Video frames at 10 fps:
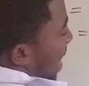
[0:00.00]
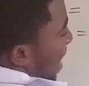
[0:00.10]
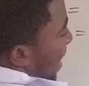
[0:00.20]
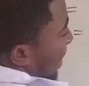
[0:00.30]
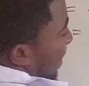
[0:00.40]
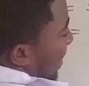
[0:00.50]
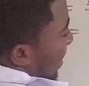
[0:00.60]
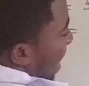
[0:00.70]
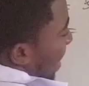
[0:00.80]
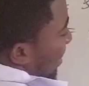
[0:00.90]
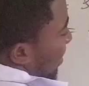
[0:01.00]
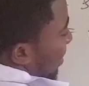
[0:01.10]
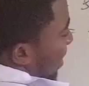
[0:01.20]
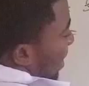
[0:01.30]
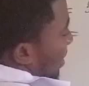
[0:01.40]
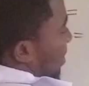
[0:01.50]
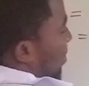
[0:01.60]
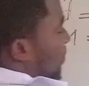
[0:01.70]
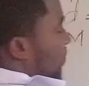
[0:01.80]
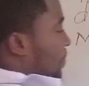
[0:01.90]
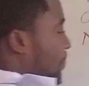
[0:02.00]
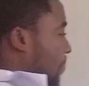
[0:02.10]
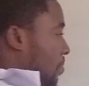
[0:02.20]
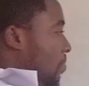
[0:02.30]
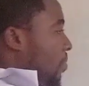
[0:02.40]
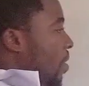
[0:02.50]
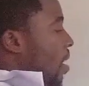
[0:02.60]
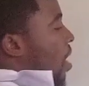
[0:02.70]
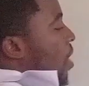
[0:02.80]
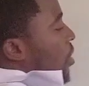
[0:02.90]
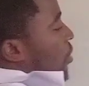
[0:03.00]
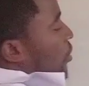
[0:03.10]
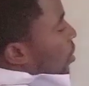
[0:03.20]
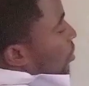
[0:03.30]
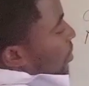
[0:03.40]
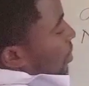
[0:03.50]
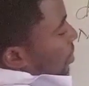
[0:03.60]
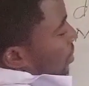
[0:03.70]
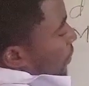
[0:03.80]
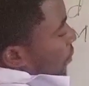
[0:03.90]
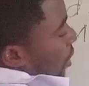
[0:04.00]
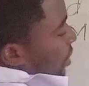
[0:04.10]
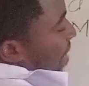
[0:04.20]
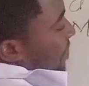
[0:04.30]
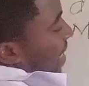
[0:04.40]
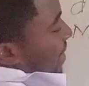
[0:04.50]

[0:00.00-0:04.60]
by 98. So, of course, you have